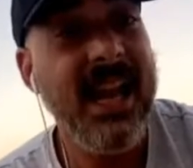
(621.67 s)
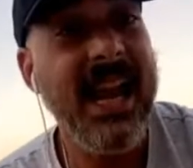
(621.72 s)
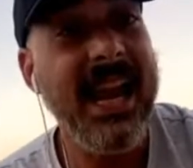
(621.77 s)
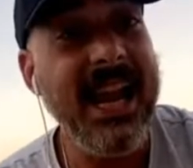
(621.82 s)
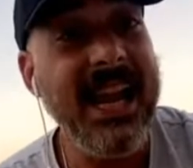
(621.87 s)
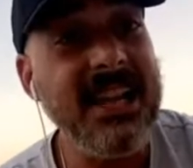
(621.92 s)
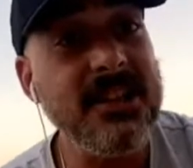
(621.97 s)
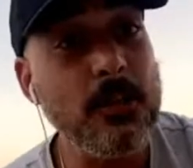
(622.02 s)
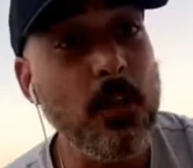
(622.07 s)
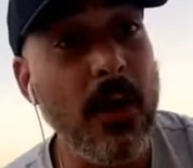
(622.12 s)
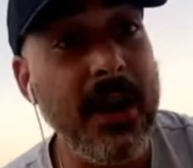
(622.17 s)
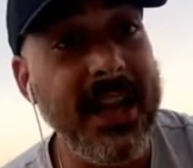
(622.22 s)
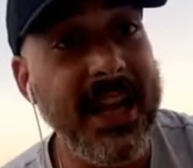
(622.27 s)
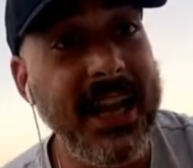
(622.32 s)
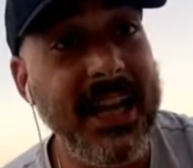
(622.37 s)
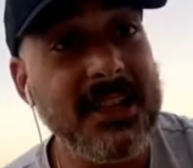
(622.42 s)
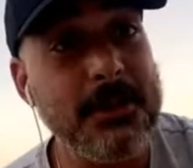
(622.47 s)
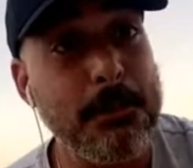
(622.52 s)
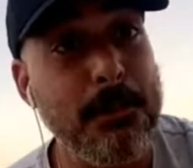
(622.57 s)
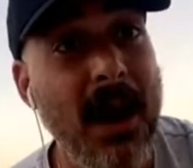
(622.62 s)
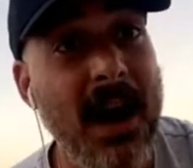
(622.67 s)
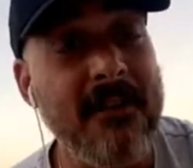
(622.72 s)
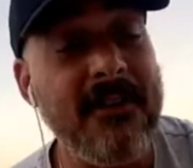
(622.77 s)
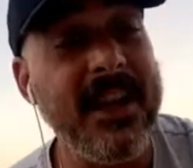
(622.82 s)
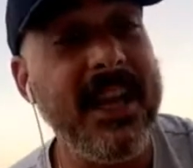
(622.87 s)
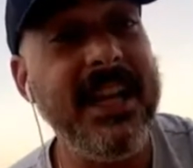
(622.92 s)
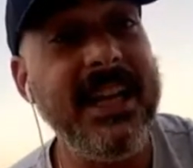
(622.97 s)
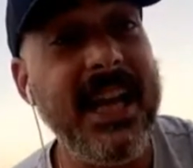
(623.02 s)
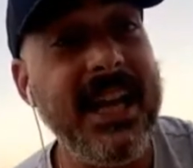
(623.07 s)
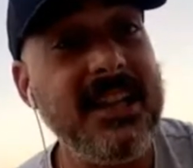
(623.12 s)
It is what it is, bruv.
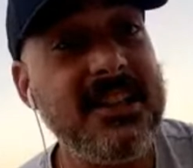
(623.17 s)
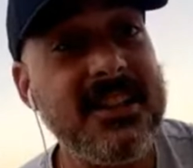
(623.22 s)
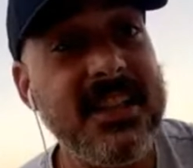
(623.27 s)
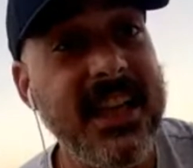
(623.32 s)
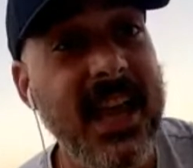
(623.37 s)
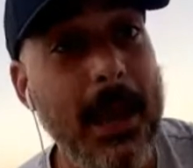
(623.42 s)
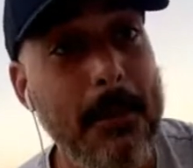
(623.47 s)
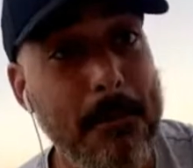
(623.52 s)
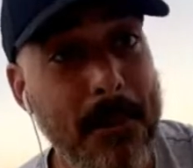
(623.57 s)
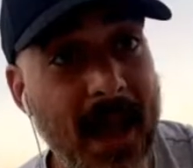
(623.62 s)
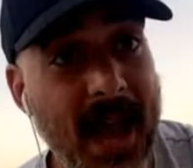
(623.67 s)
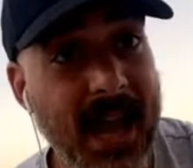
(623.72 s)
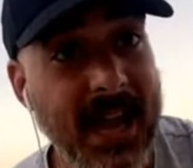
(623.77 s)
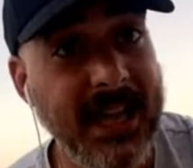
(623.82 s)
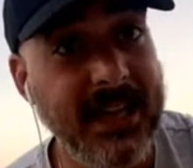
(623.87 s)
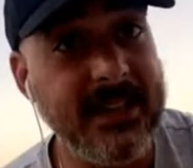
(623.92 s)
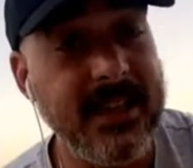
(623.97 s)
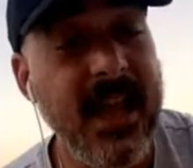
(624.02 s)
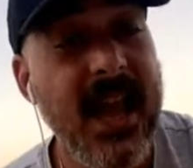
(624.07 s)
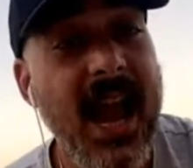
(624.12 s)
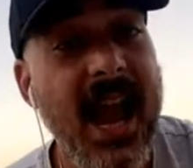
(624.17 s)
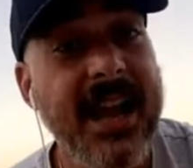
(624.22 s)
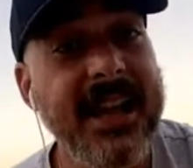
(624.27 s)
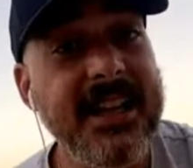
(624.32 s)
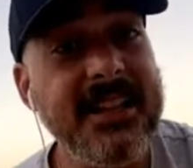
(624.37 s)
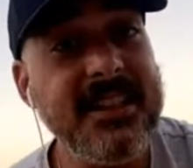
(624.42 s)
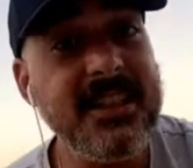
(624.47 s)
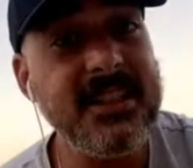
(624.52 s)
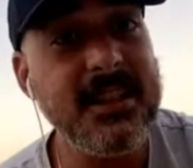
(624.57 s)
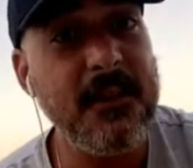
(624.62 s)
He needs to get paid. And
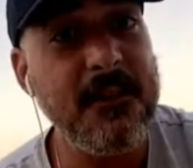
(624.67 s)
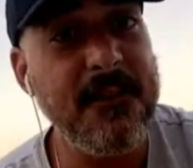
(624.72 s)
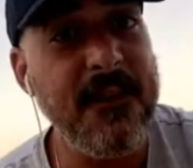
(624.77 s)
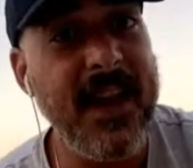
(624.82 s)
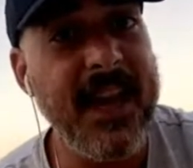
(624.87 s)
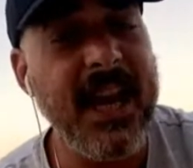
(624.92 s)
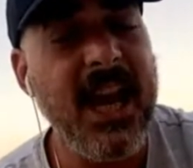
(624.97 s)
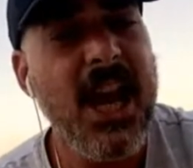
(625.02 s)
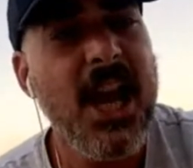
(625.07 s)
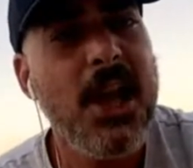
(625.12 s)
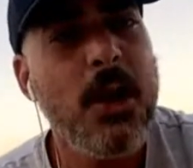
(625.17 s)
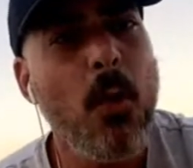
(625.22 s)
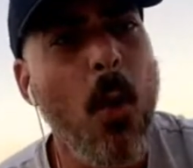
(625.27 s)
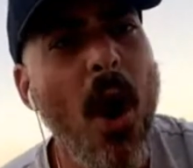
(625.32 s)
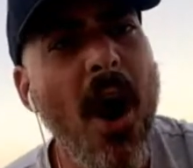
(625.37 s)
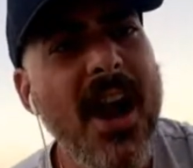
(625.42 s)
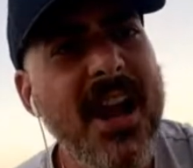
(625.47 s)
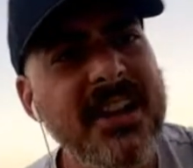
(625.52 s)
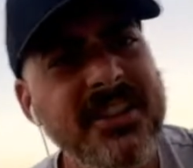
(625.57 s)
this is the thing. Why